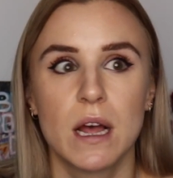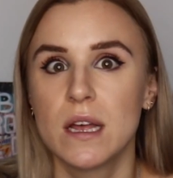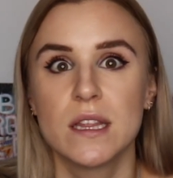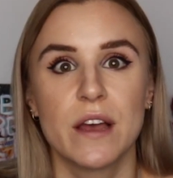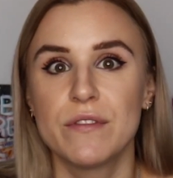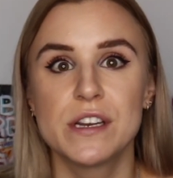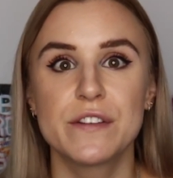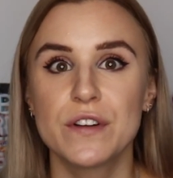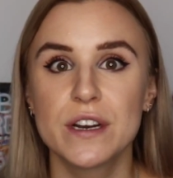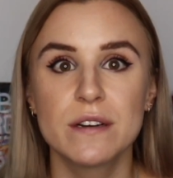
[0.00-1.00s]
11
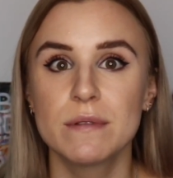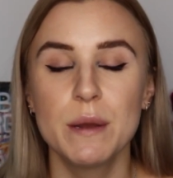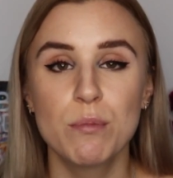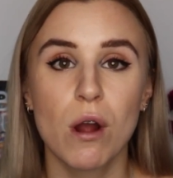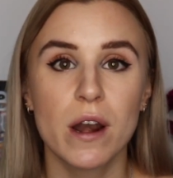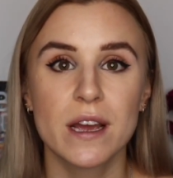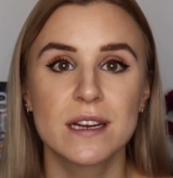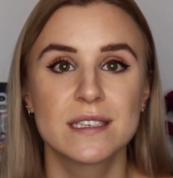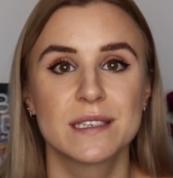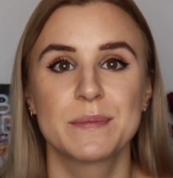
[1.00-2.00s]
different lip
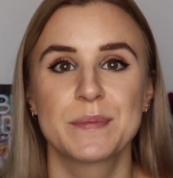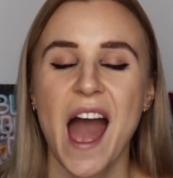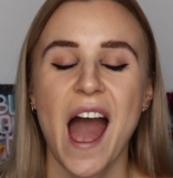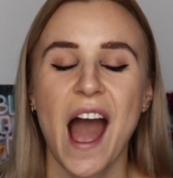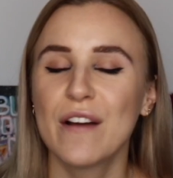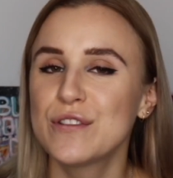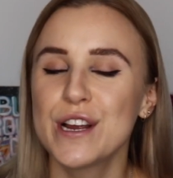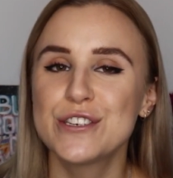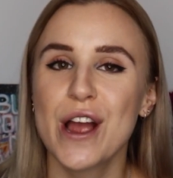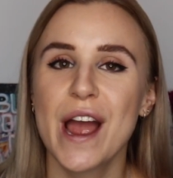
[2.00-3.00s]
products. After
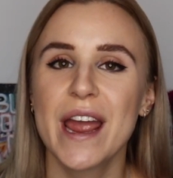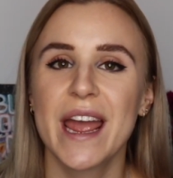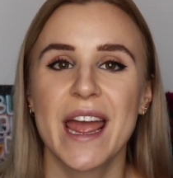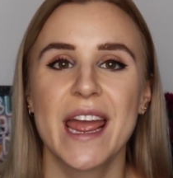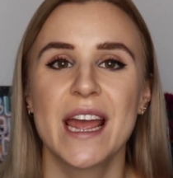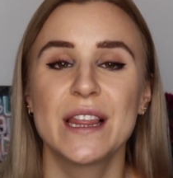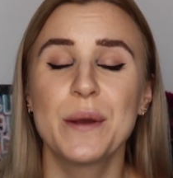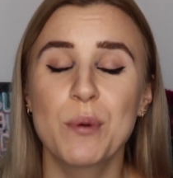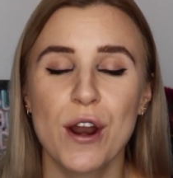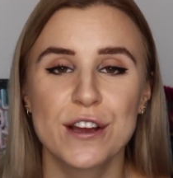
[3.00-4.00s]
I try a
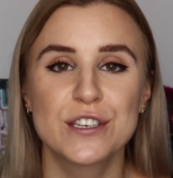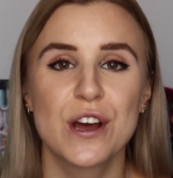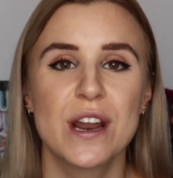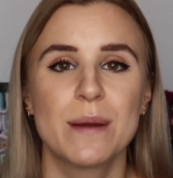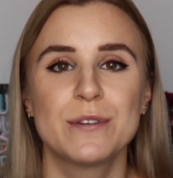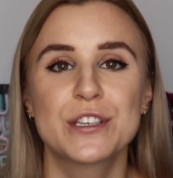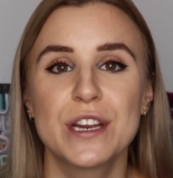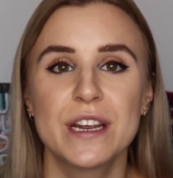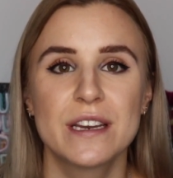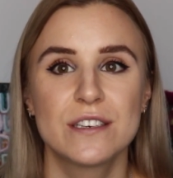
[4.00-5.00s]
lip product on, I'm just
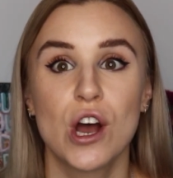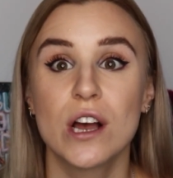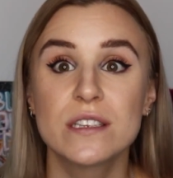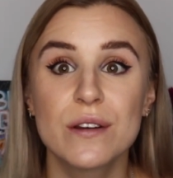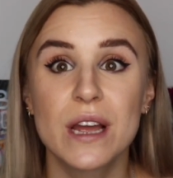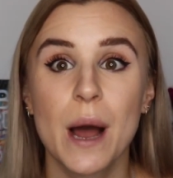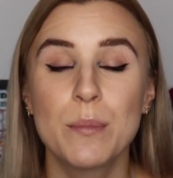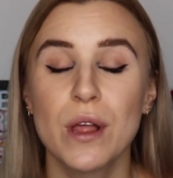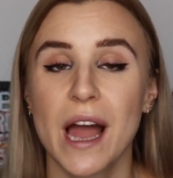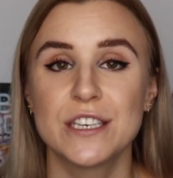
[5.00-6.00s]
gonna toss out a
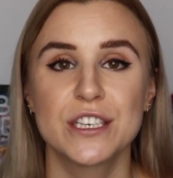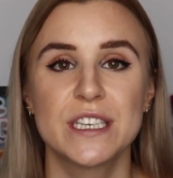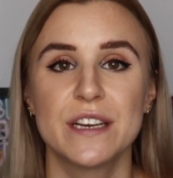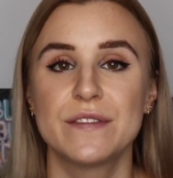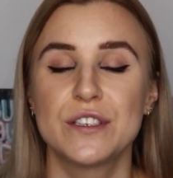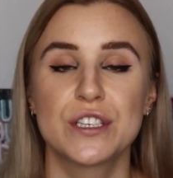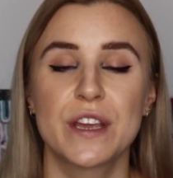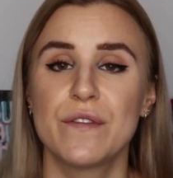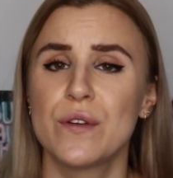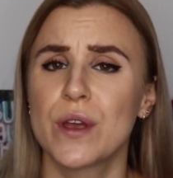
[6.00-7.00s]
couple adjectives, just
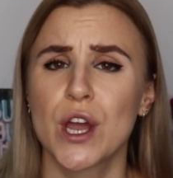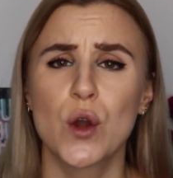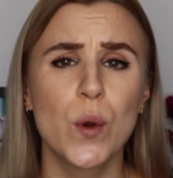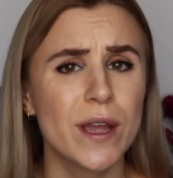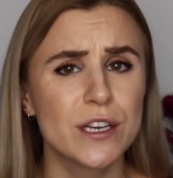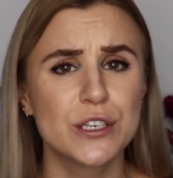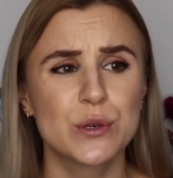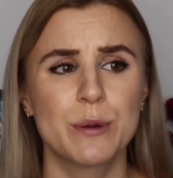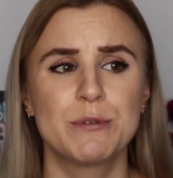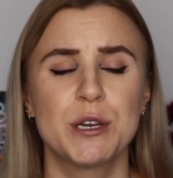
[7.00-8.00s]
give you like a quick
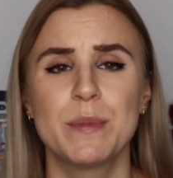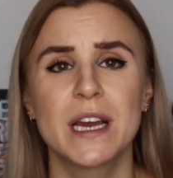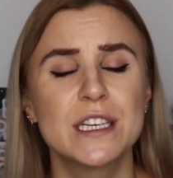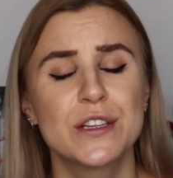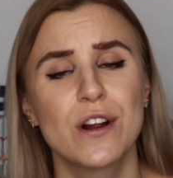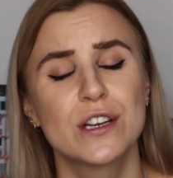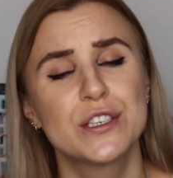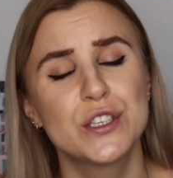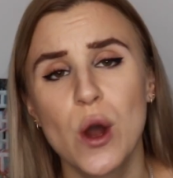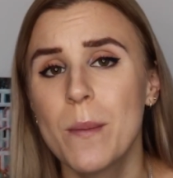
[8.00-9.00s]
description because there are
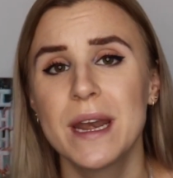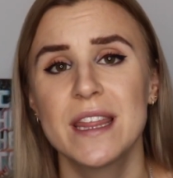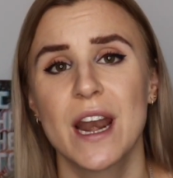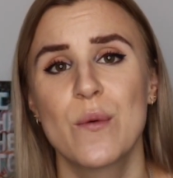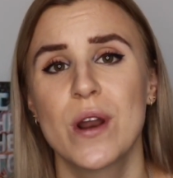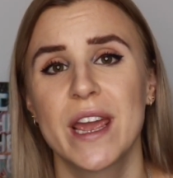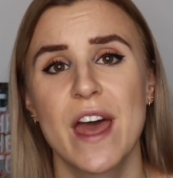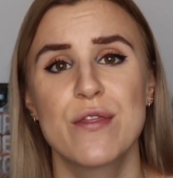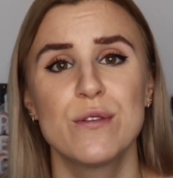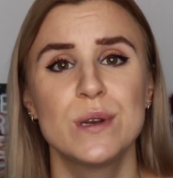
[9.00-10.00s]
so many that I want to
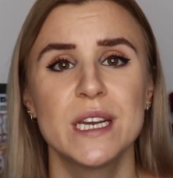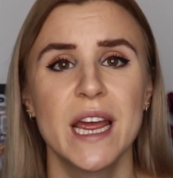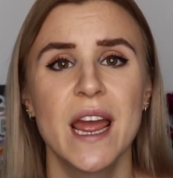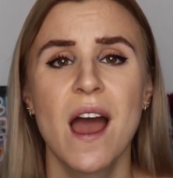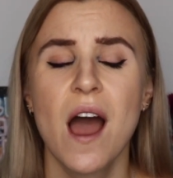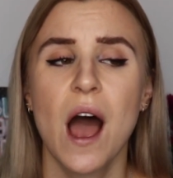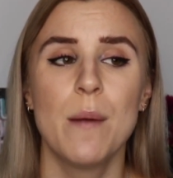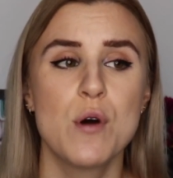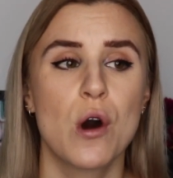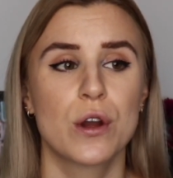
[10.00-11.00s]
get through today.
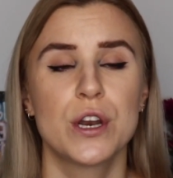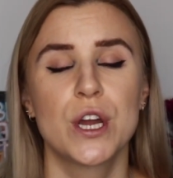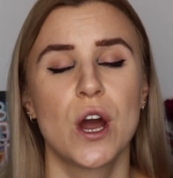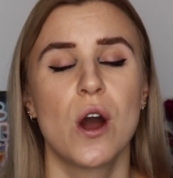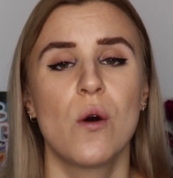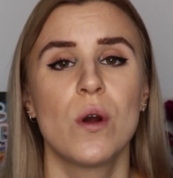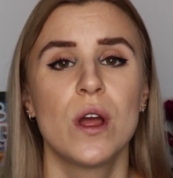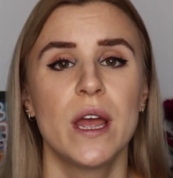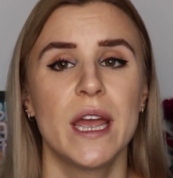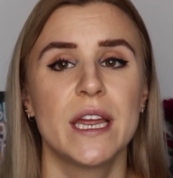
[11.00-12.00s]
I'm not gonna go
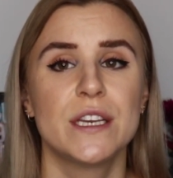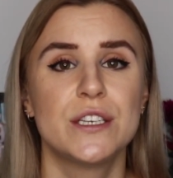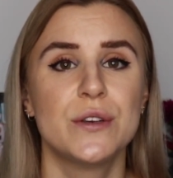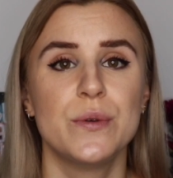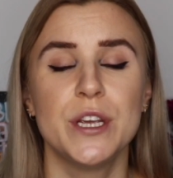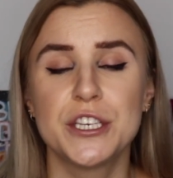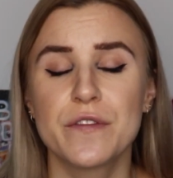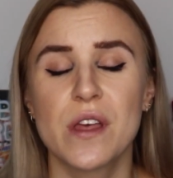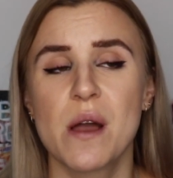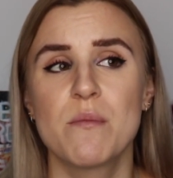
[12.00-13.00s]
into each
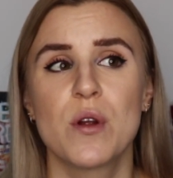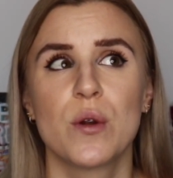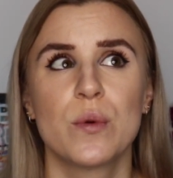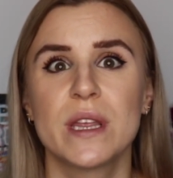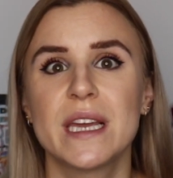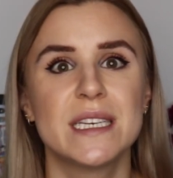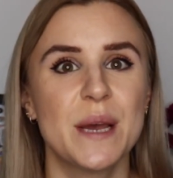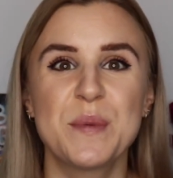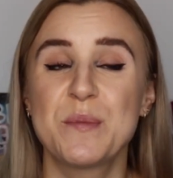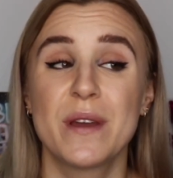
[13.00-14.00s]
of them really in
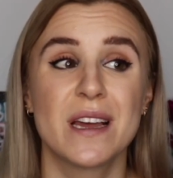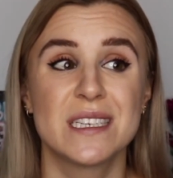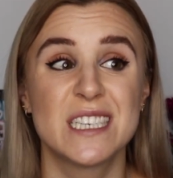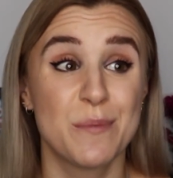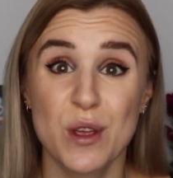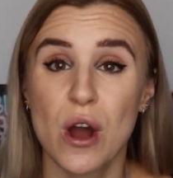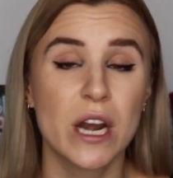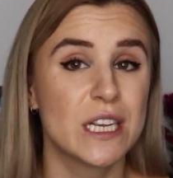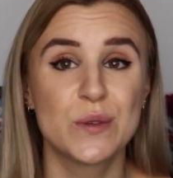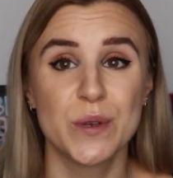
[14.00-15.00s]
depth because, to be
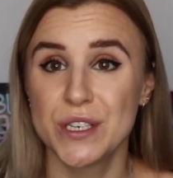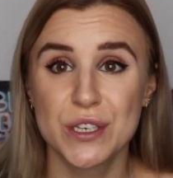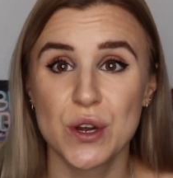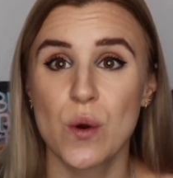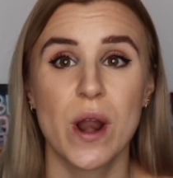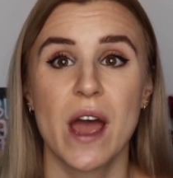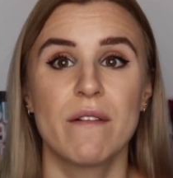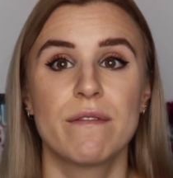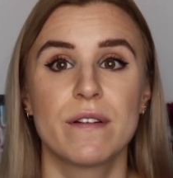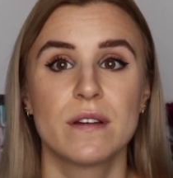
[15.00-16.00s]
honest, we don't
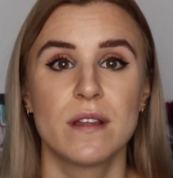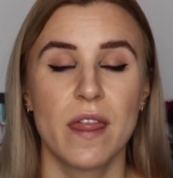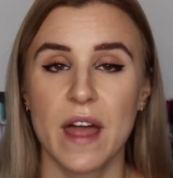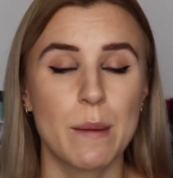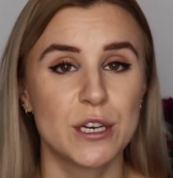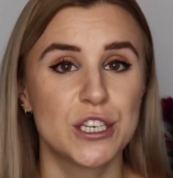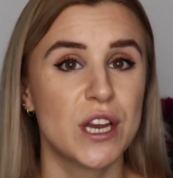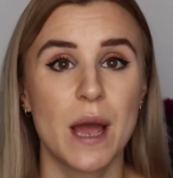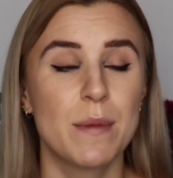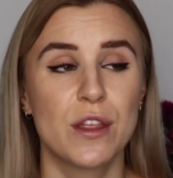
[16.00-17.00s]
have that much
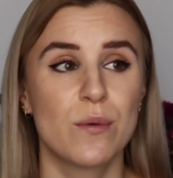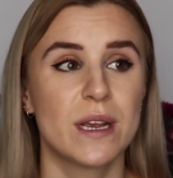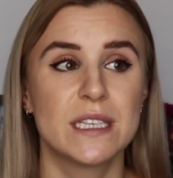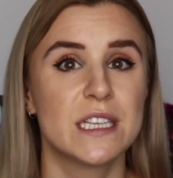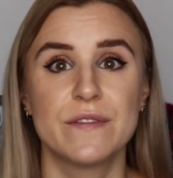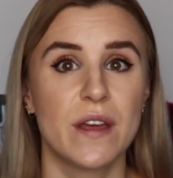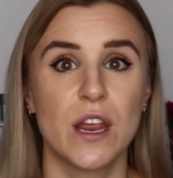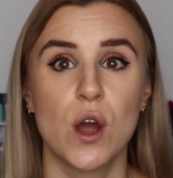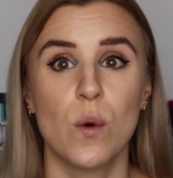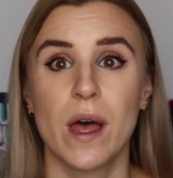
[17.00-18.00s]
time, otherwise this
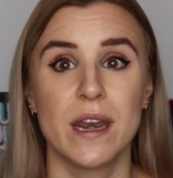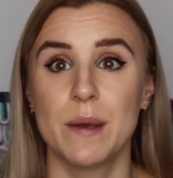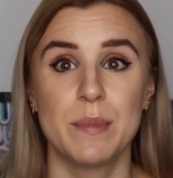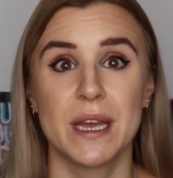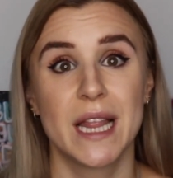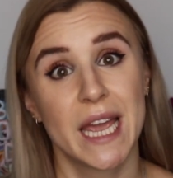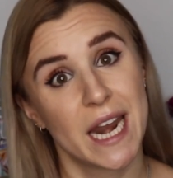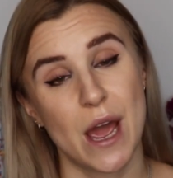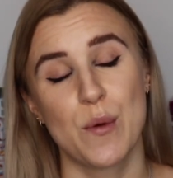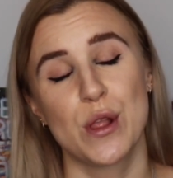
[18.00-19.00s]
video will end up being like
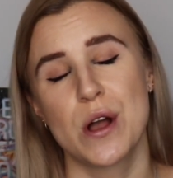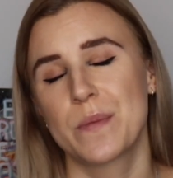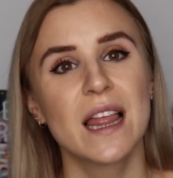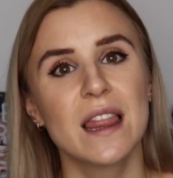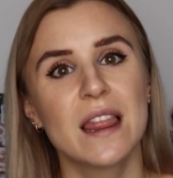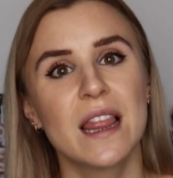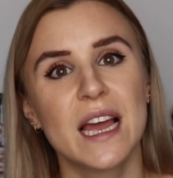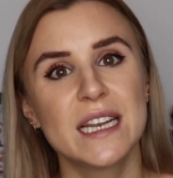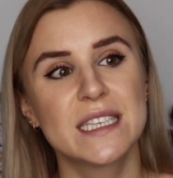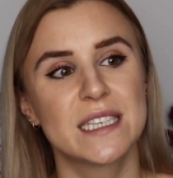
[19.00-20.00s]
an hour long.
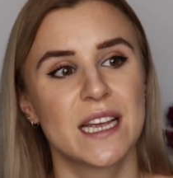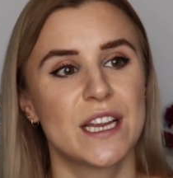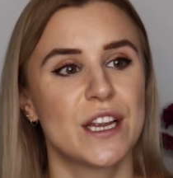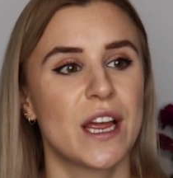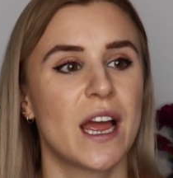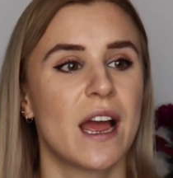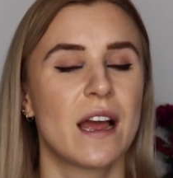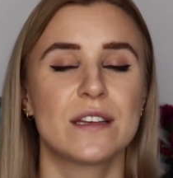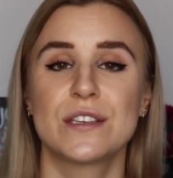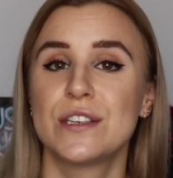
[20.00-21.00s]
Let's
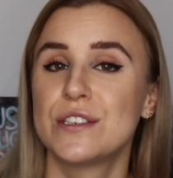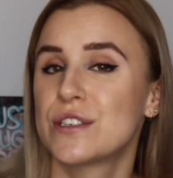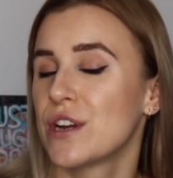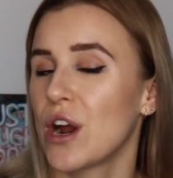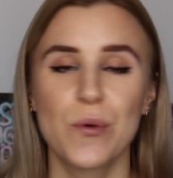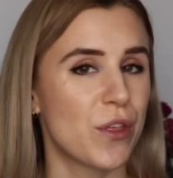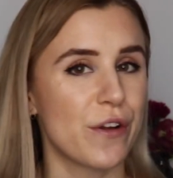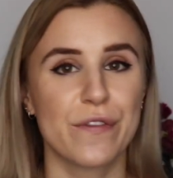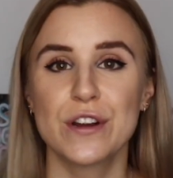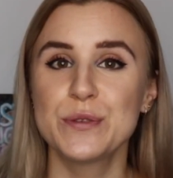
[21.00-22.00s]
start with
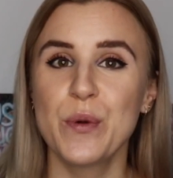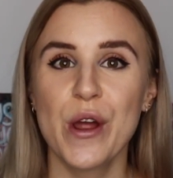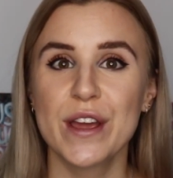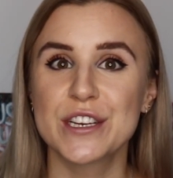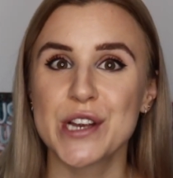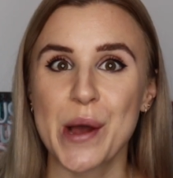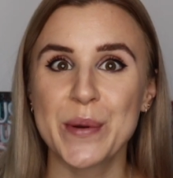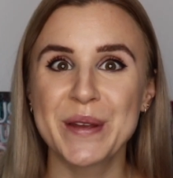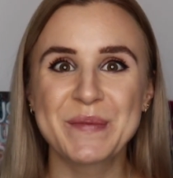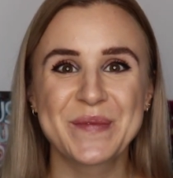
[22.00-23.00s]
our first product, shall we?